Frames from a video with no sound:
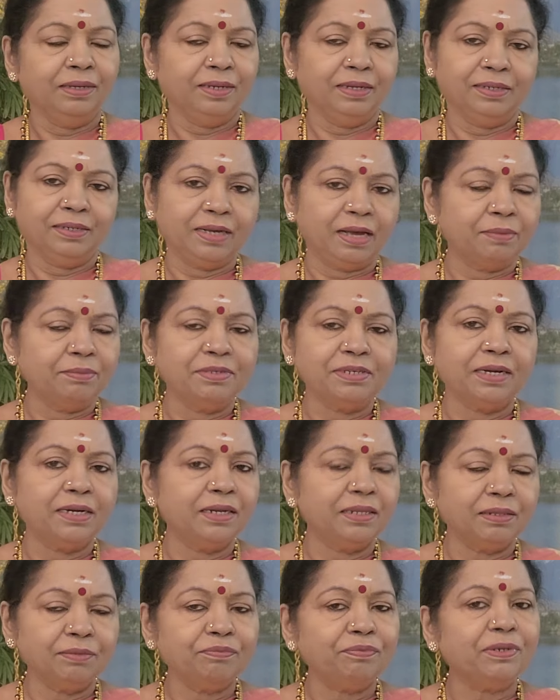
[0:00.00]
it comes
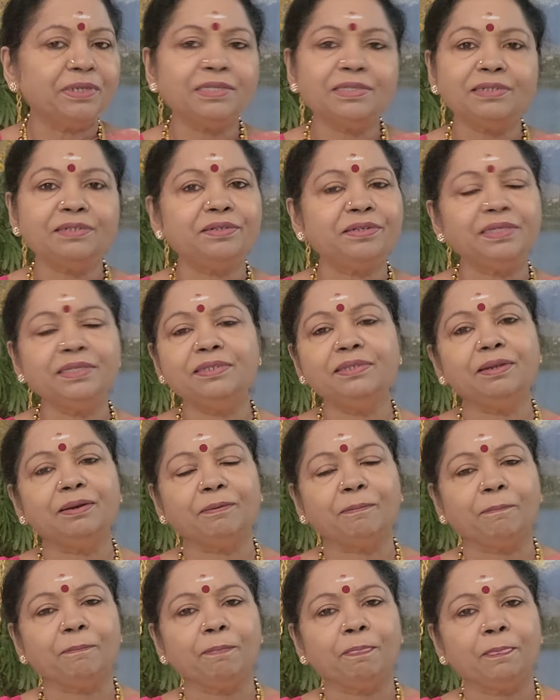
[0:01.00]
under the first
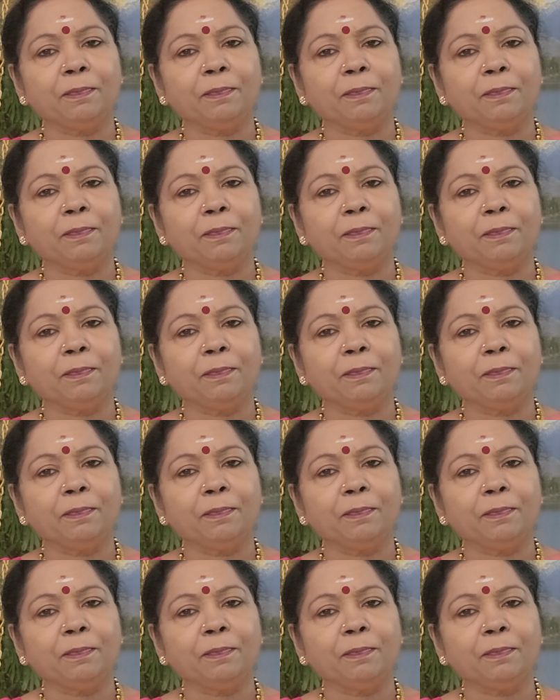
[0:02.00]
reason.